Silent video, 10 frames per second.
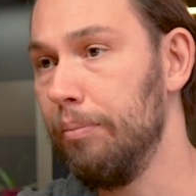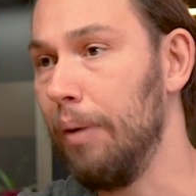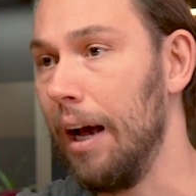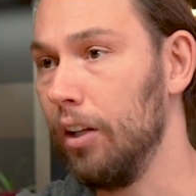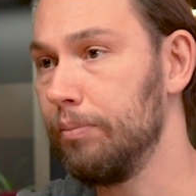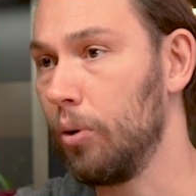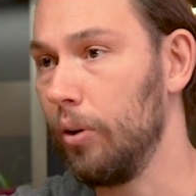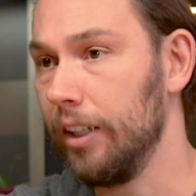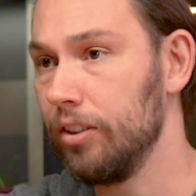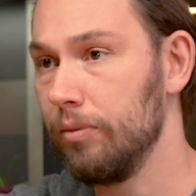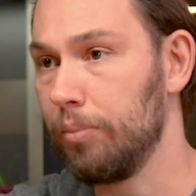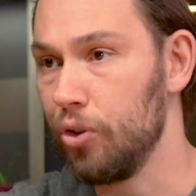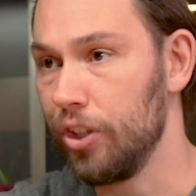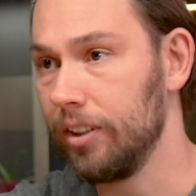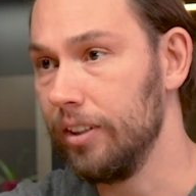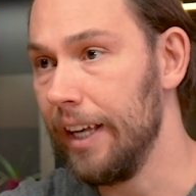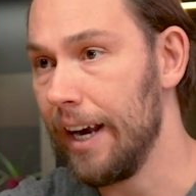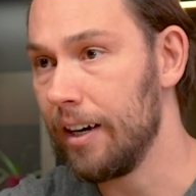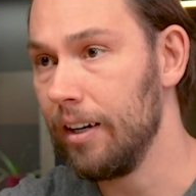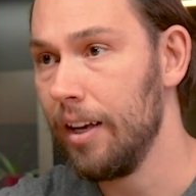pilot project
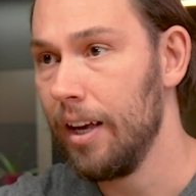there,